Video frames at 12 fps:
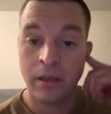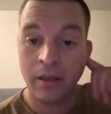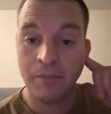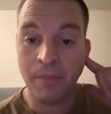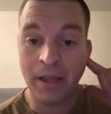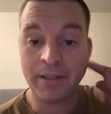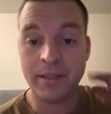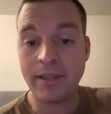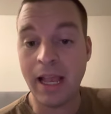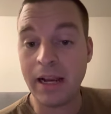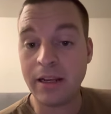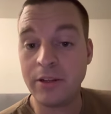
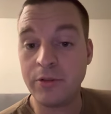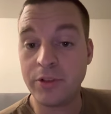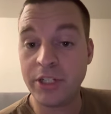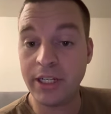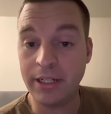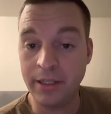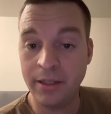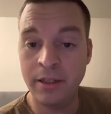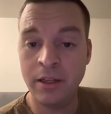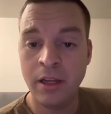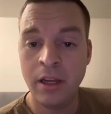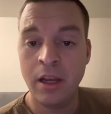Masataka Yoshida,
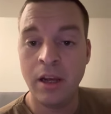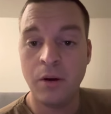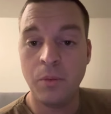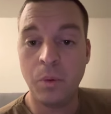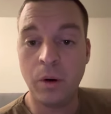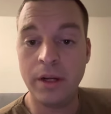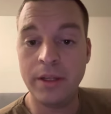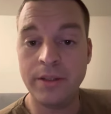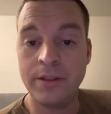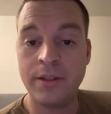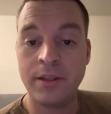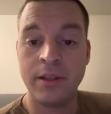
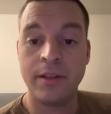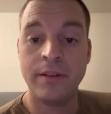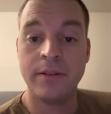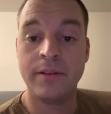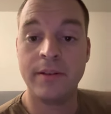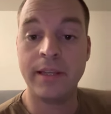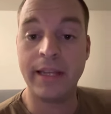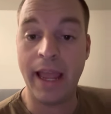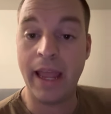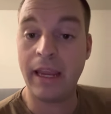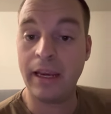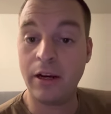was
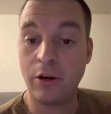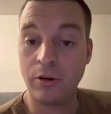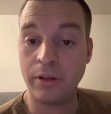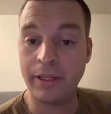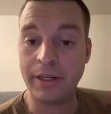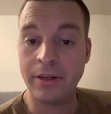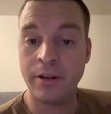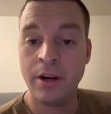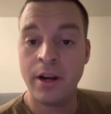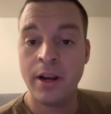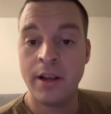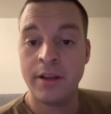today, earlier,
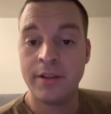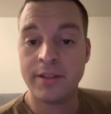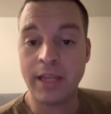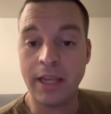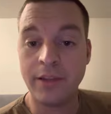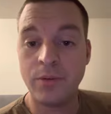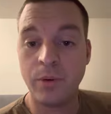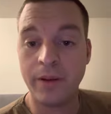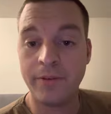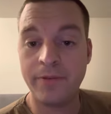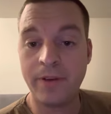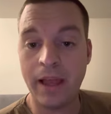signed to a
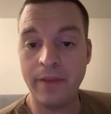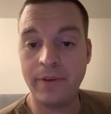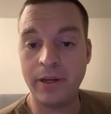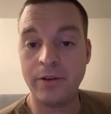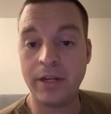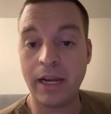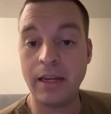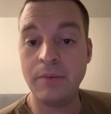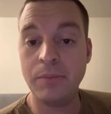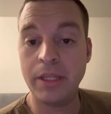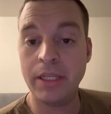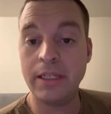five-year, $90
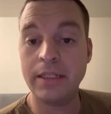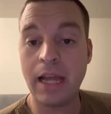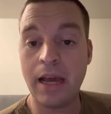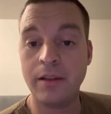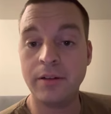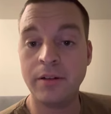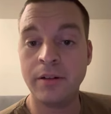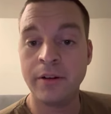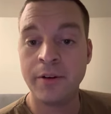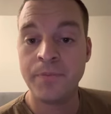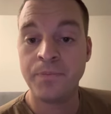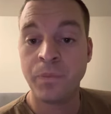million
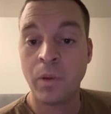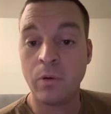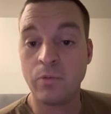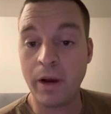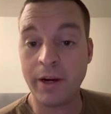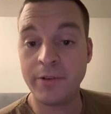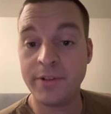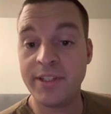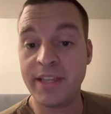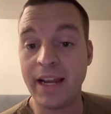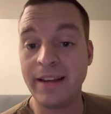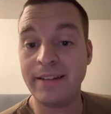
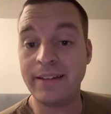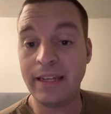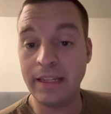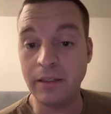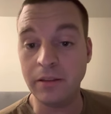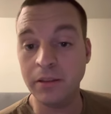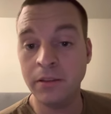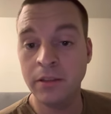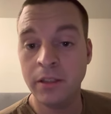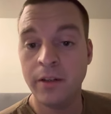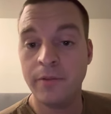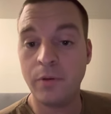record-setting deal
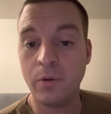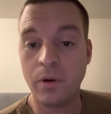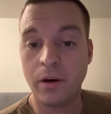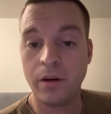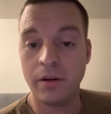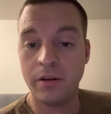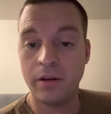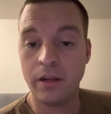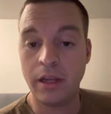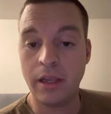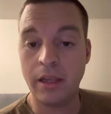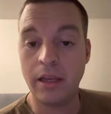for
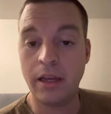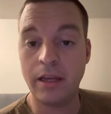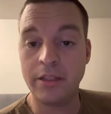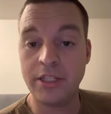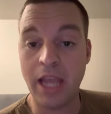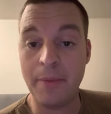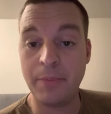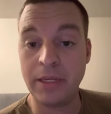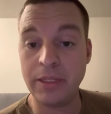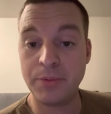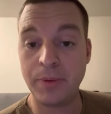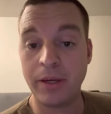a
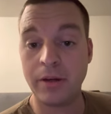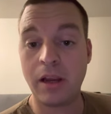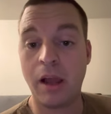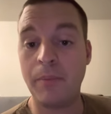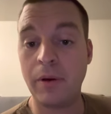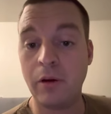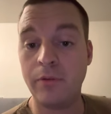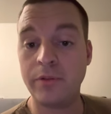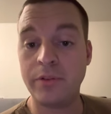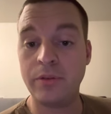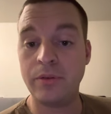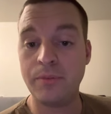Japanese player coming over
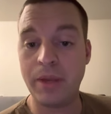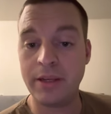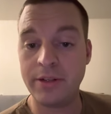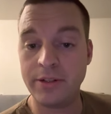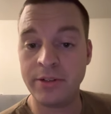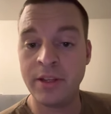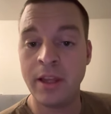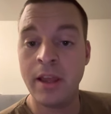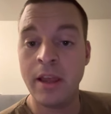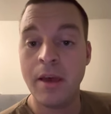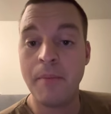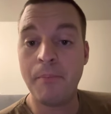to the majors
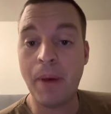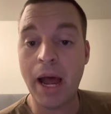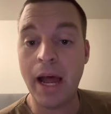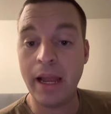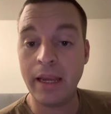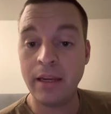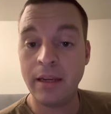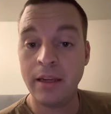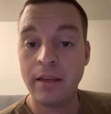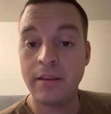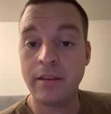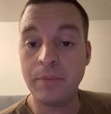by
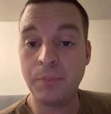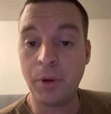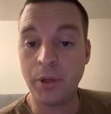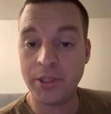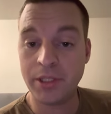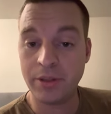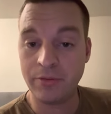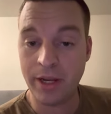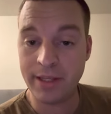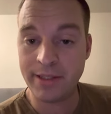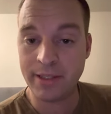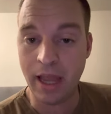the Boston
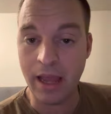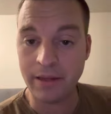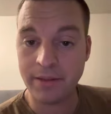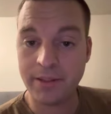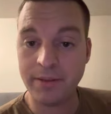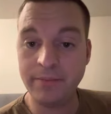Red Sox.